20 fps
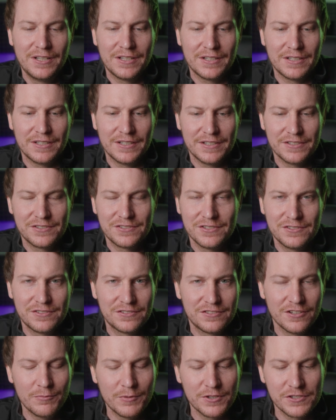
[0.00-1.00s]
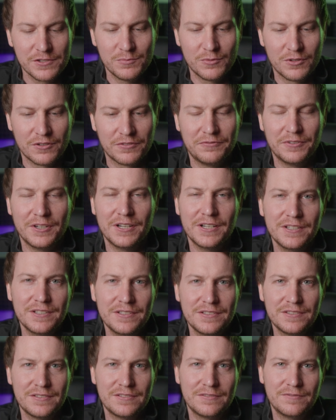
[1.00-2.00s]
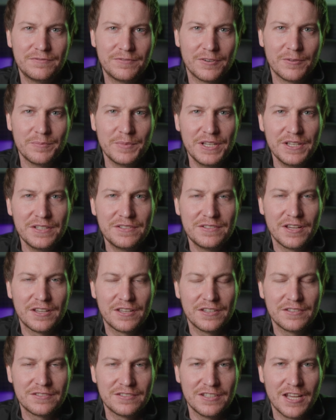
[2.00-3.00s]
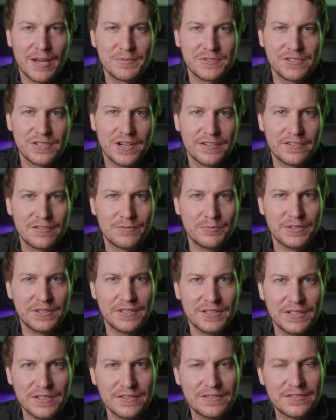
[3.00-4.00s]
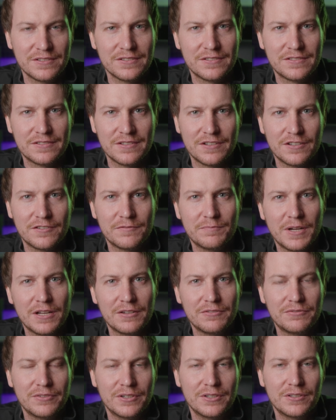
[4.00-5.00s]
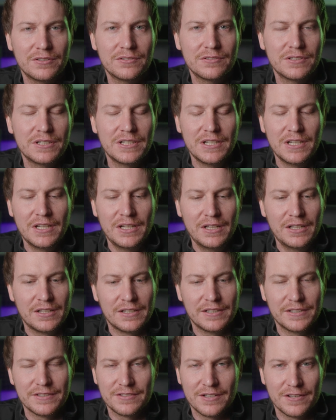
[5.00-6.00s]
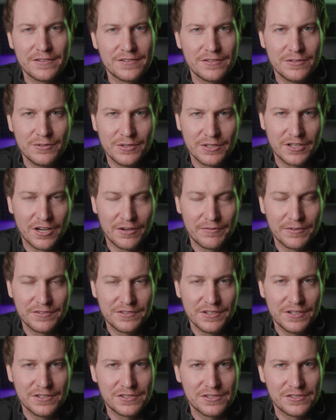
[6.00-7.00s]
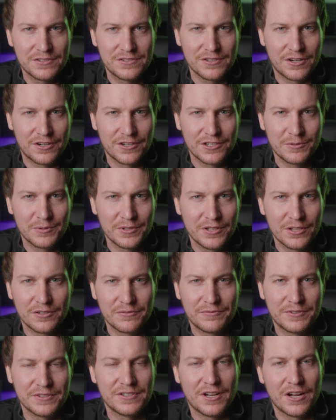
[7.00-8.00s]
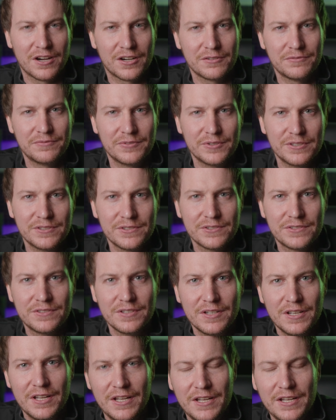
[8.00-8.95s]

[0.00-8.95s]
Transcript: It's just so much more fun for me taking snapshots with this instead of my phone. It's also a conversation starter with other photographers.